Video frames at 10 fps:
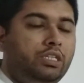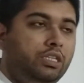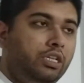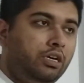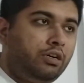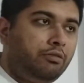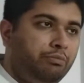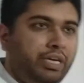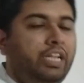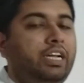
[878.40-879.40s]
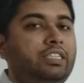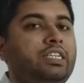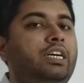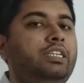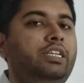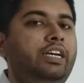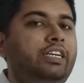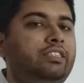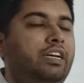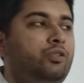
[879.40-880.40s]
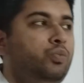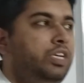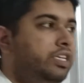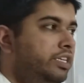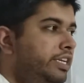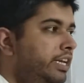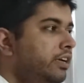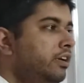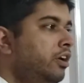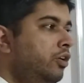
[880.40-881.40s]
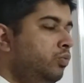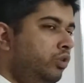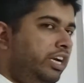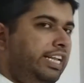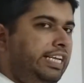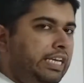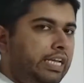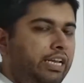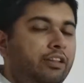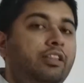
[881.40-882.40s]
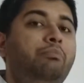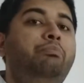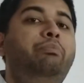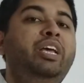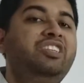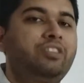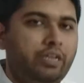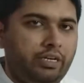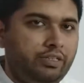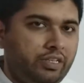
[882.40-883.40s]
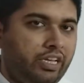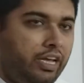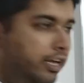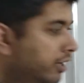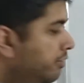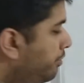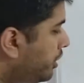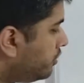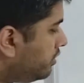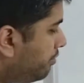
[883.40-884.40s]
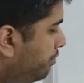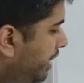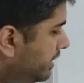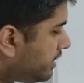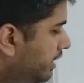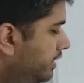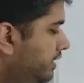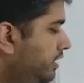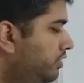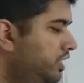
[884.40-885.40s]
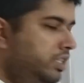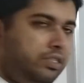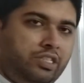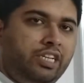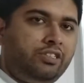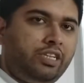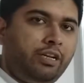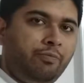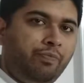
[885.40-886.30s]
the bid and ask are the rates at which dealer would deal in the base currency because the base currency is ch changing